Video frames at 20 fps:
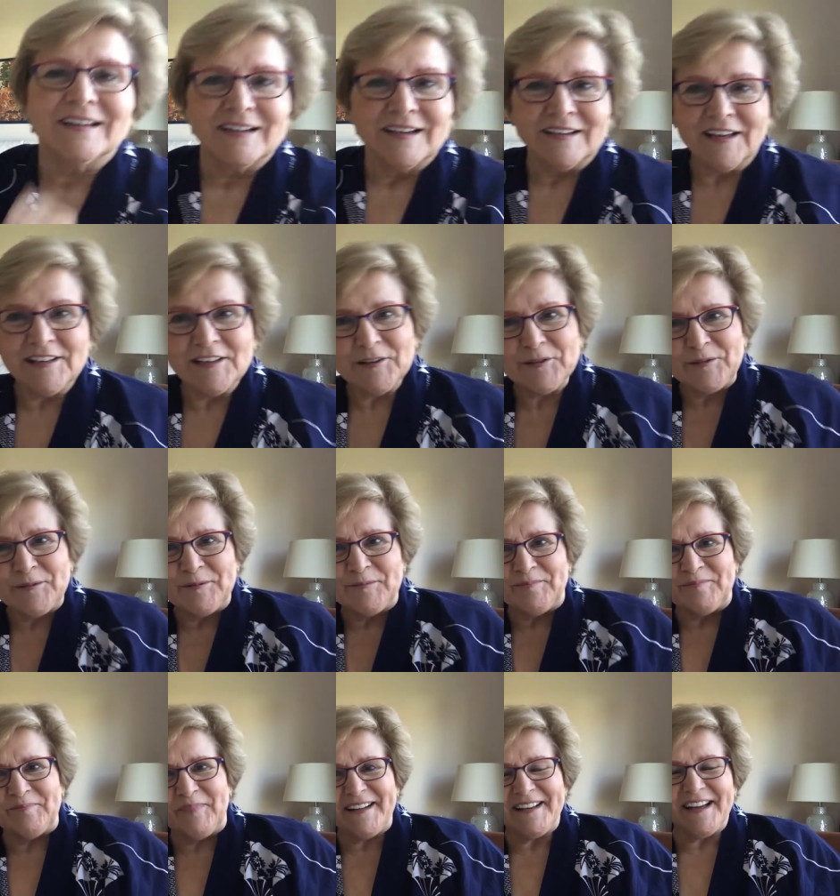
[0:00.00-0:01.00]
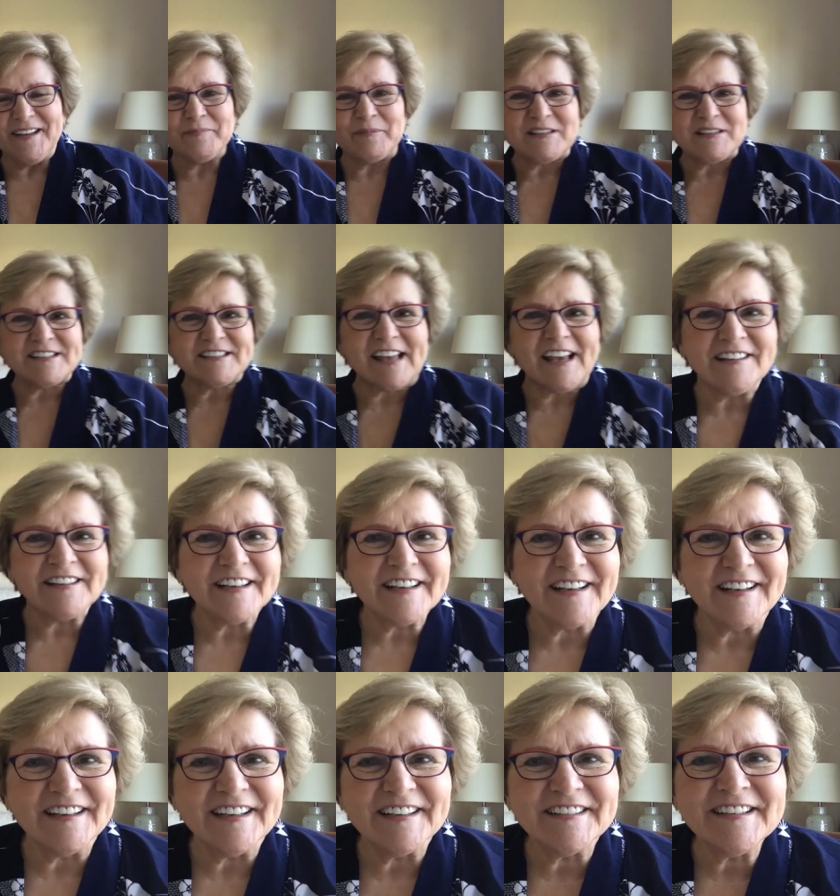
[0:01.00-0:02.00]
Hello, my name is Sally
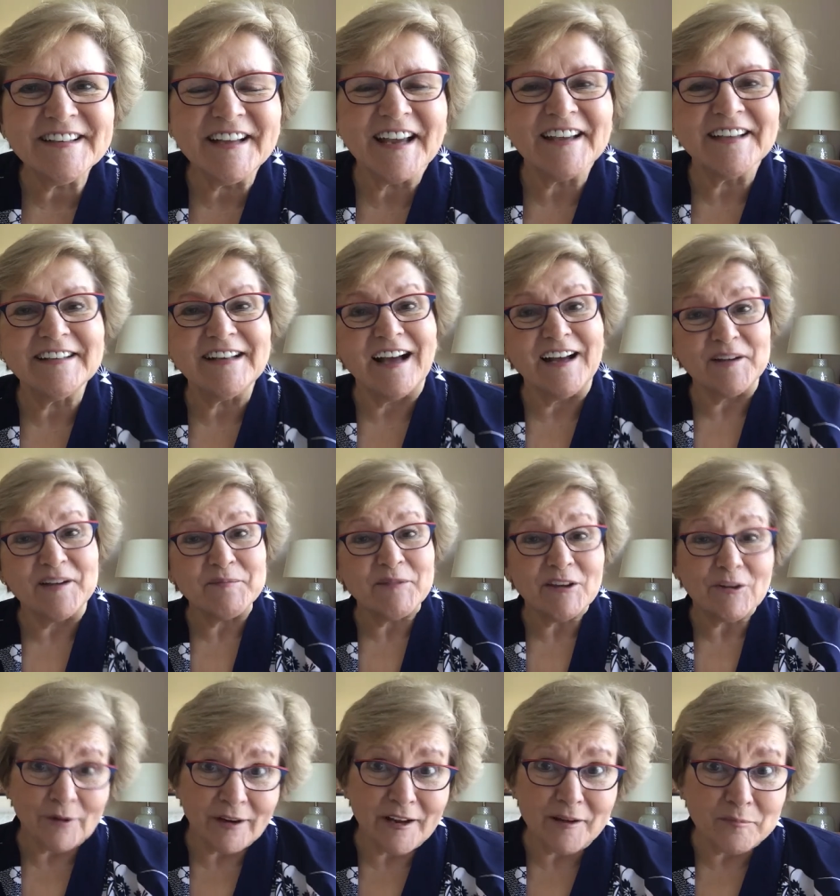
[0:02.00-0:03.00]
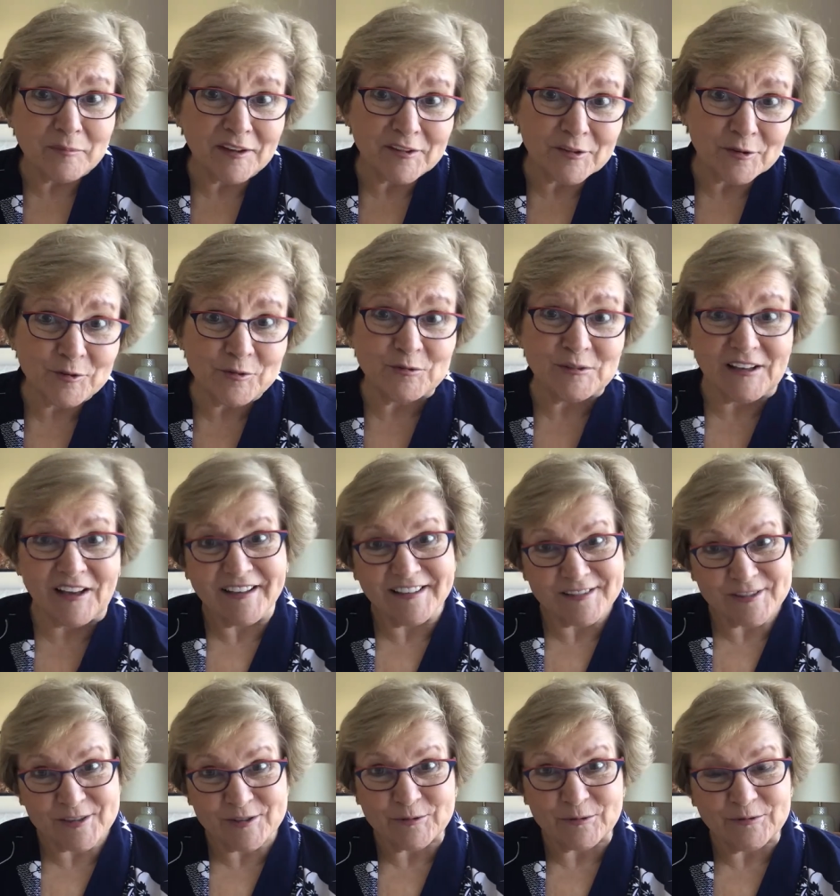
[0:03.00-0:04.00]
Gunn, and I'm the grandmother who
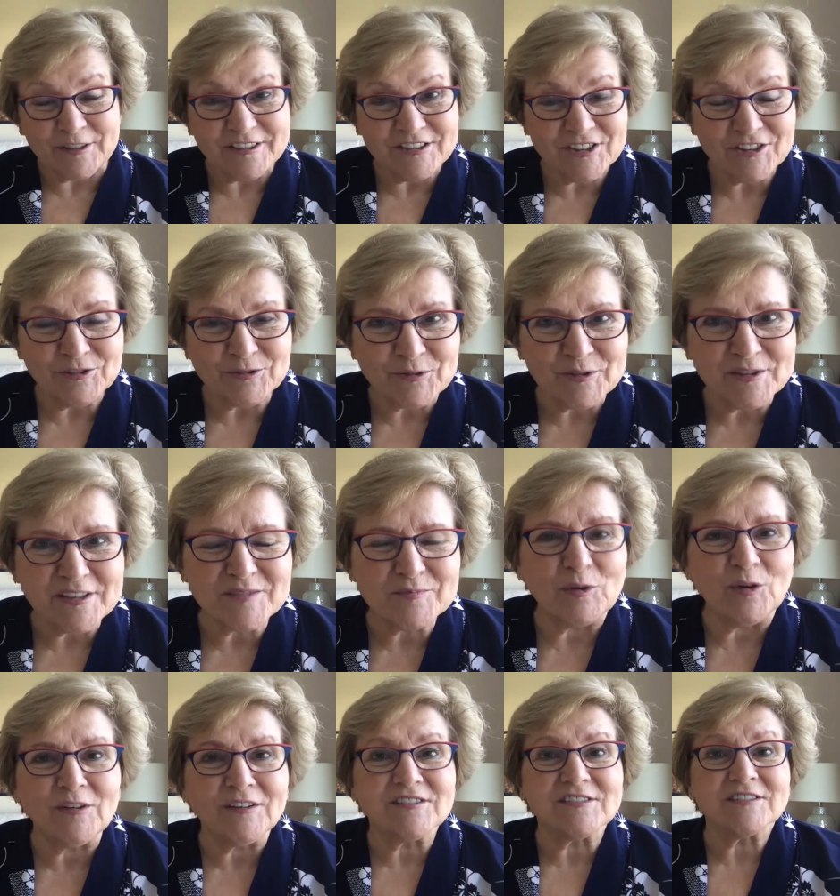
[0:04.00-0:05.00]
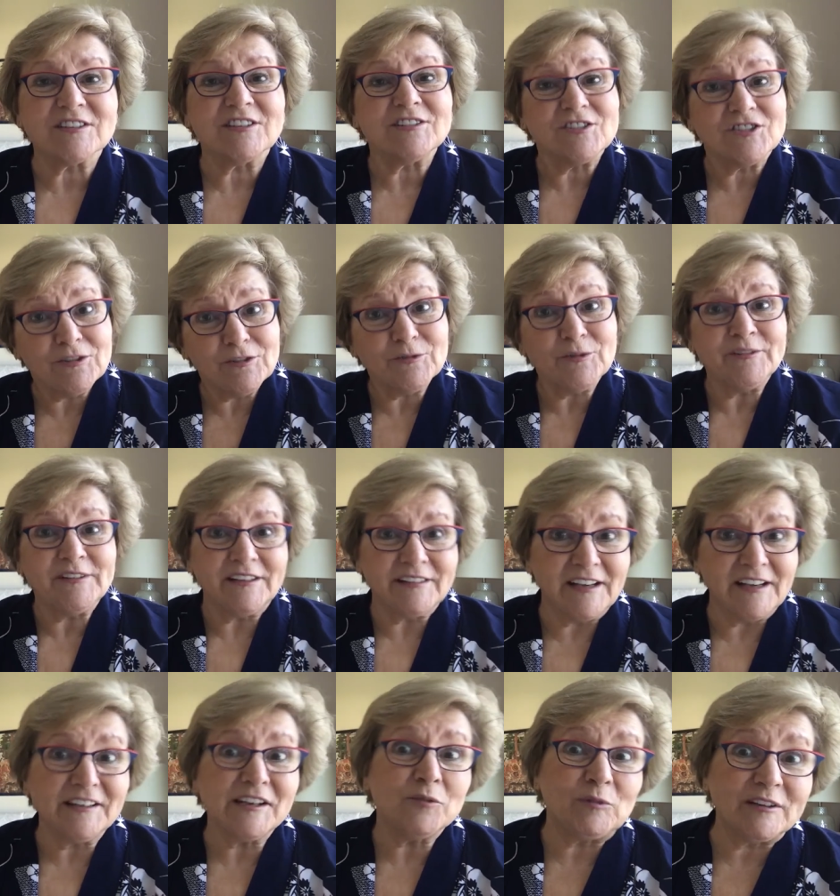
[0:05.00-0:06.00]
likes to read children's books to children and
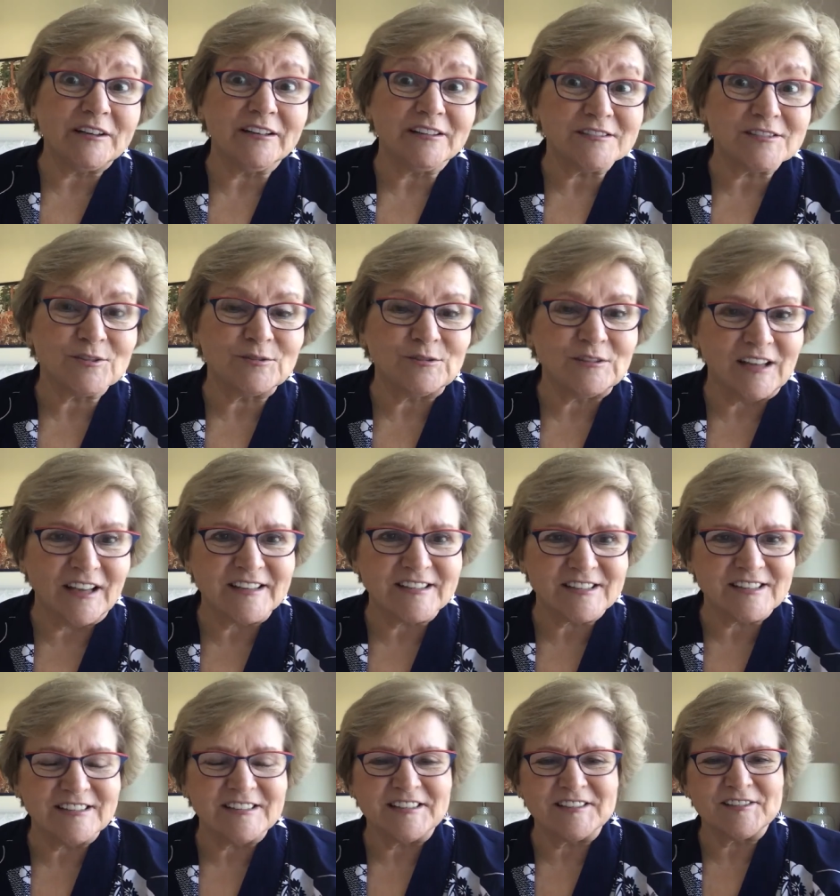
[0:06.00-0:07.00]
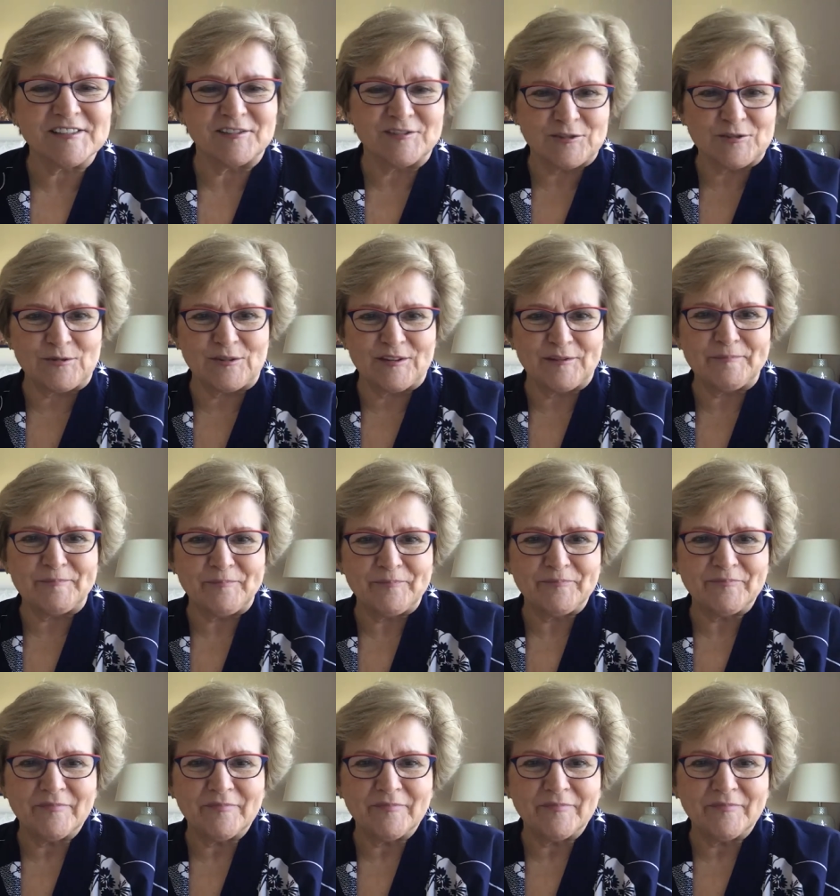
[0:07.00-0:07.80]
anyone else who likes to listen to them.